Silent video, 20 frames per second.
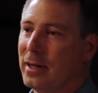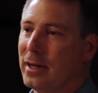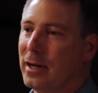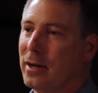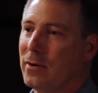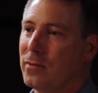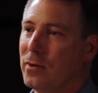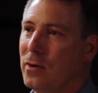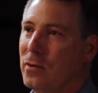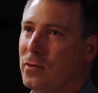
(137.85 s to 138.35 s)
And
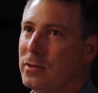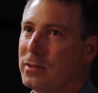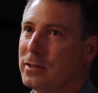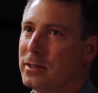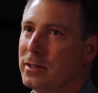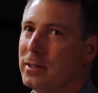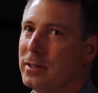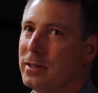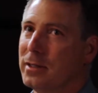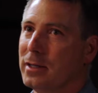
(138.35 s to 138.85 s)
I wrote
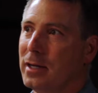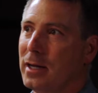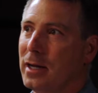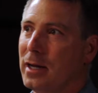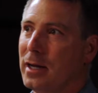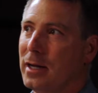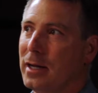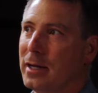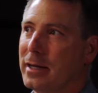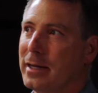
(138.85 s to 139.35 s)

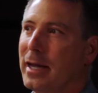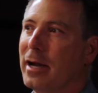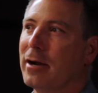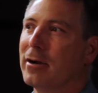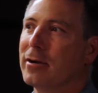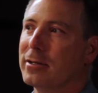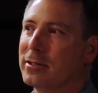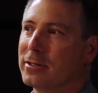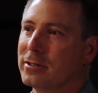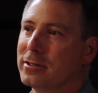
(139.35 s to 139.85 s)
a
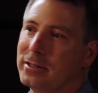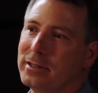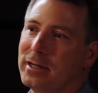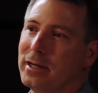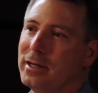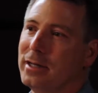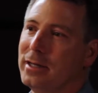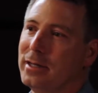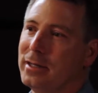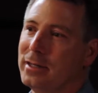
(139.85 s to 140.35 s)
character
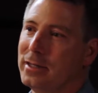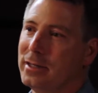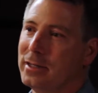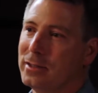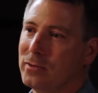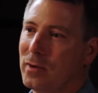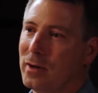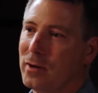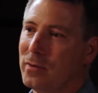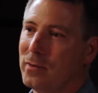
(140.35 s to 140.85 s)
study,
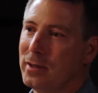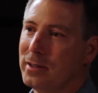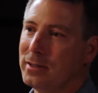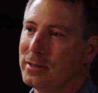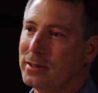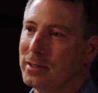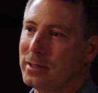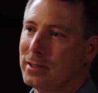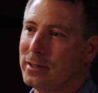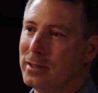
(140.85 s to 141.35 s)
is what it
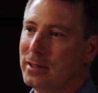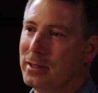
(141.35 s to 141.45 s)
was,